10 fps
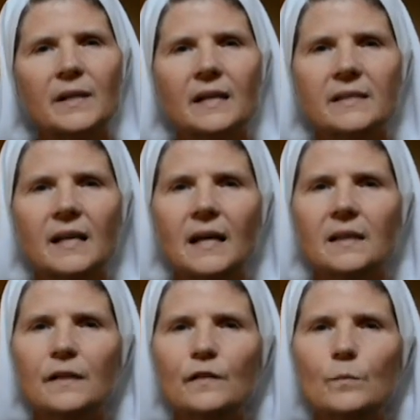and as I
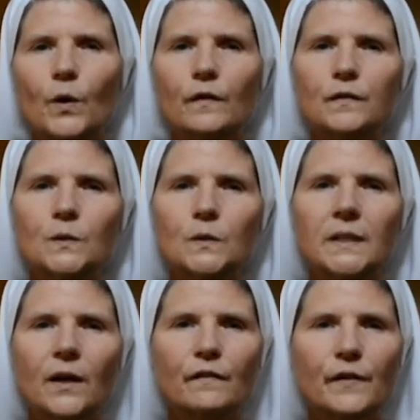lived more fully
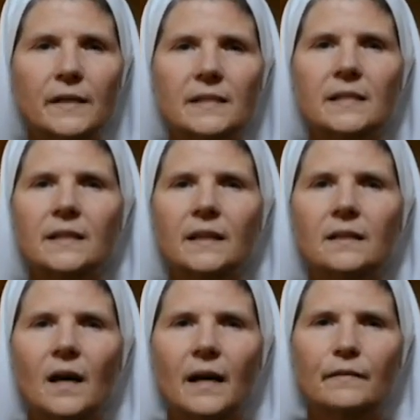our Franciscan
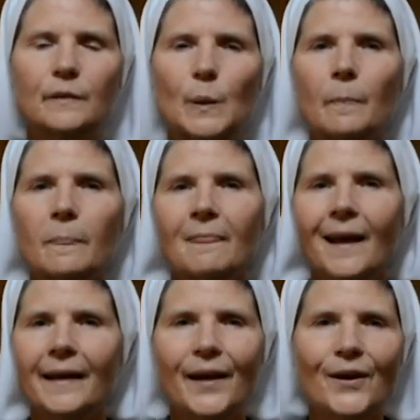life,
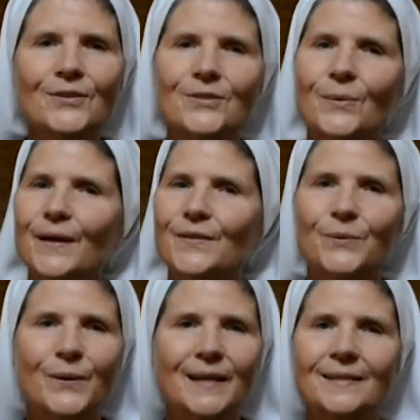and I also had the
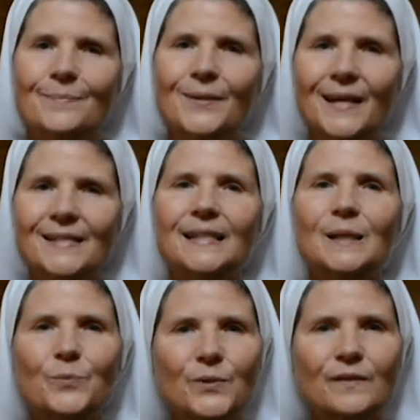great blessing
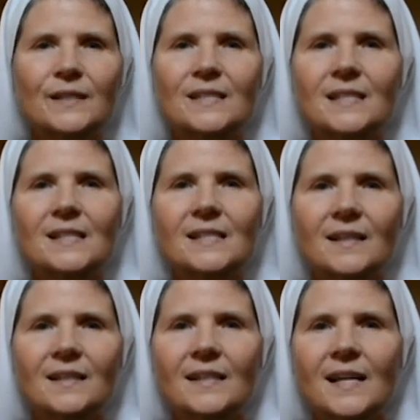and privilege to
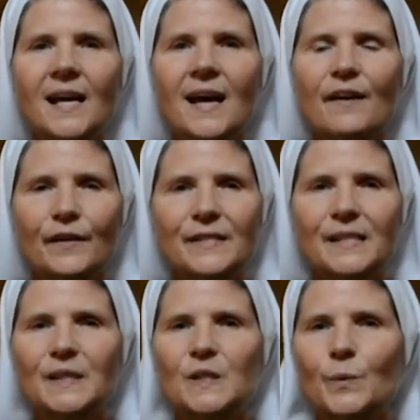study
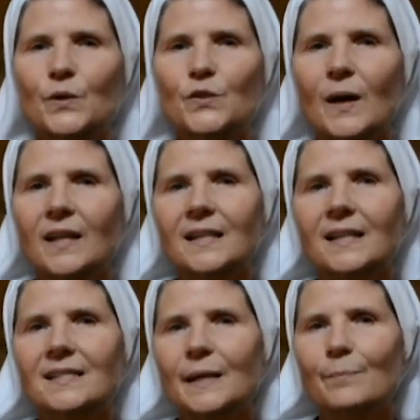Franciscan spirituality
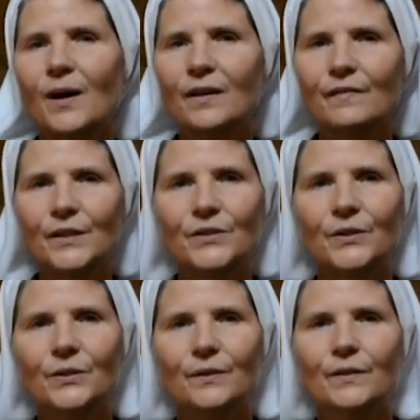at St. Bonaventure
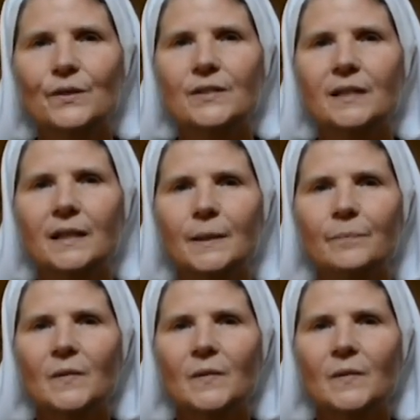University,